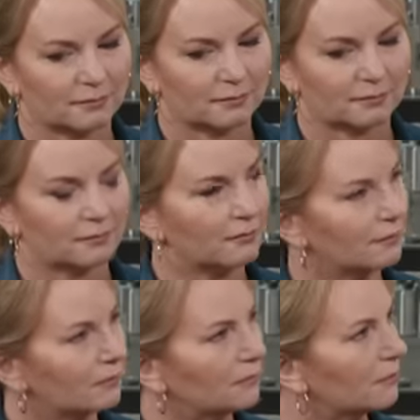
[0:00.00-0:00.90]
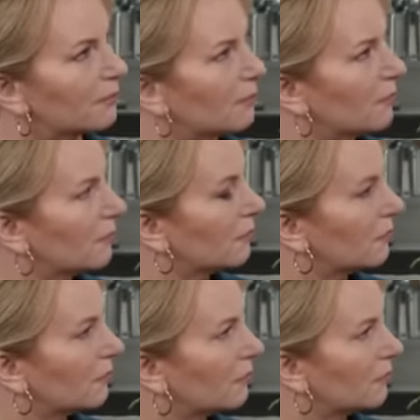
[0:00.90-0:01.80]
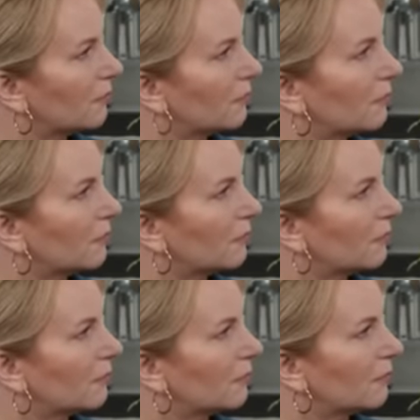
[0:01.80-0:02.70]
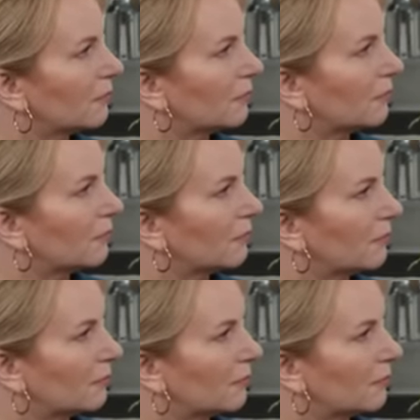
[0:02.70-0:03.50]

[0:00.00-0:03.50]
(silent)